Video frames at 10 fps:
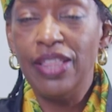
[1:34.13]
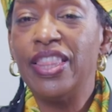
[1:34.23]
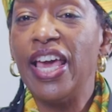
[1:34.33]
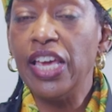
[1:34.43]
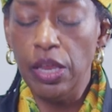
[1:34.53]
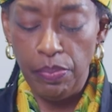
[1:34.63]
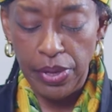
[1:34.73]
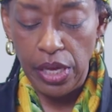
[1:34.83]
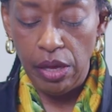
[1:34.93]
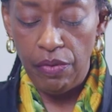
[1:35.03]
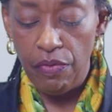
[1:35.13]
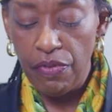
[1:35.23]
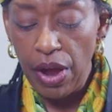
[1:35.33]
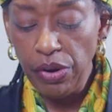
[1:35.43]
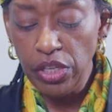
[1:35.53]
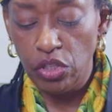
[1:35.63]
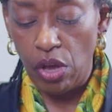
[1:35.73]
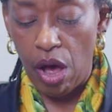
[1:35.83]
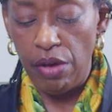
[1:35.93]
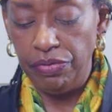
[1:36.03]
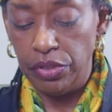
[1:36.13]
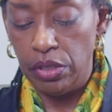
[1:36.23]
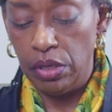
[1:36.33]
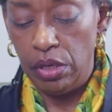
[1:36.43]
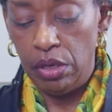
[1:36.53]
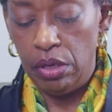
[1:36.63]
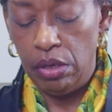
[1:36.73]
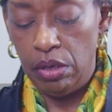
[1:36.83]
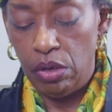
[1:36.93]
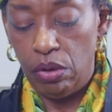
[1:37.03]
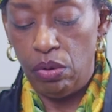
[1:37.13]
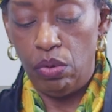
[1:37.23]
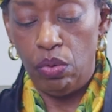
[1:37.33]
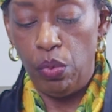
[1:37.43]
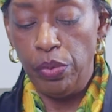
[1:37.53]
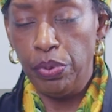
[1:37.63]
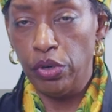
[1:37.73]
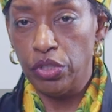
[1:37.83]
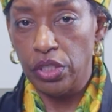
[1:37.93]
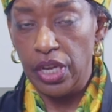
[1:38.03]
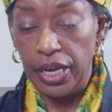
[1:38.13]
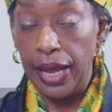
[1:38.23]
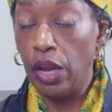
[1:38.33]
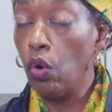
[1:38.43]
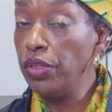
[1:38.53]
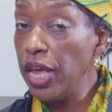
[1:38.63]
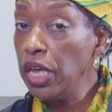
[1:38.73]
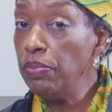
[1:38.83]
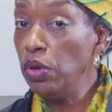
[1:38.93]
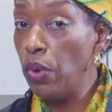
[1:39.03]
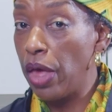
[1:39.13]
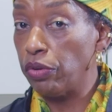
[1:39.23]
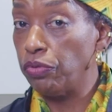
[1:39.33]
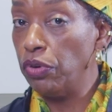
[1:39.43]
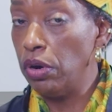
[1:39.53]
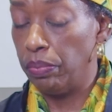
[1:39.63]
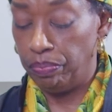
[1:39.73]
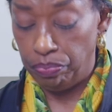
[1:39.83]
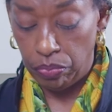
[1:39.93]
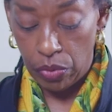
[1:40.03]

They can be very soft when purchased in a can, or they can be rather firm.